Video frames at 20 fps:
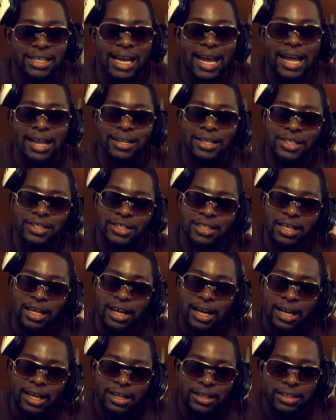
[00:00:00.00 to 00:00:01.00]
and just
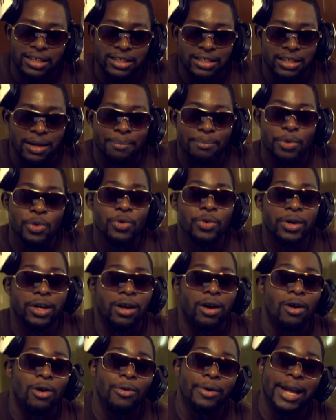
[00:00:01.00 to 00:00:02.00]
the mood of
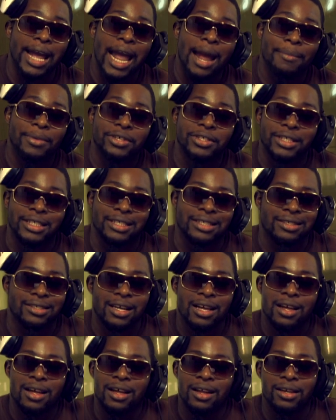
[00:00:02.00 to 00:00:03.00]
the whole game is just
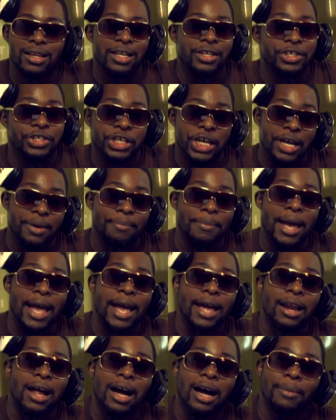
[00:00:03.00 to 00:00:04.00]
legit,
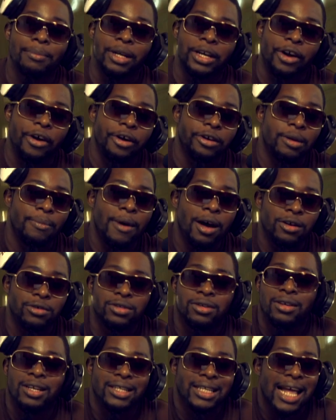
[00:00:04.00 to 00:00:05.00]
man. The character
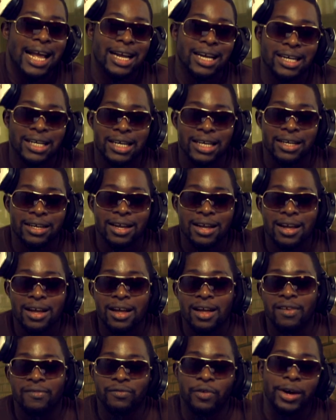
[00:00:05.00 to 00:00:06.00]
models don't look that good.
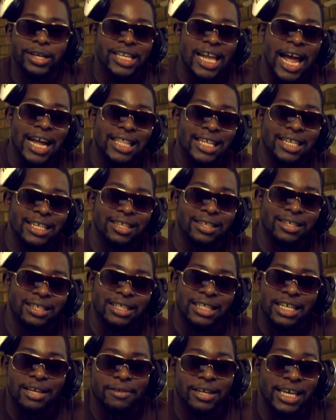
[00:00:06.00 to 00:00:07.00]
Voice acting
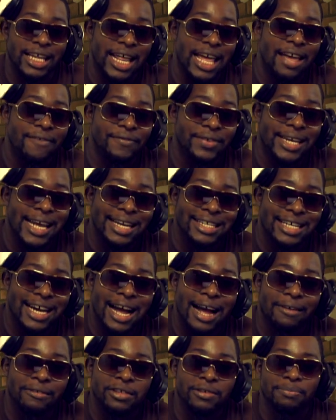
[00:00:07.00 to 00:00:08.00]
can get iffy at
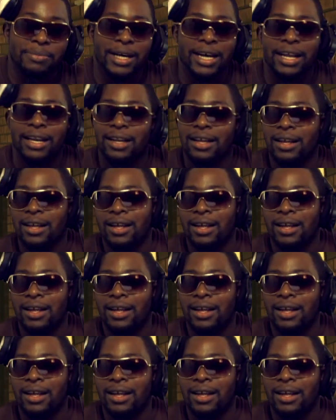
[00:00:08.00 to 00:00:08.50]
times, but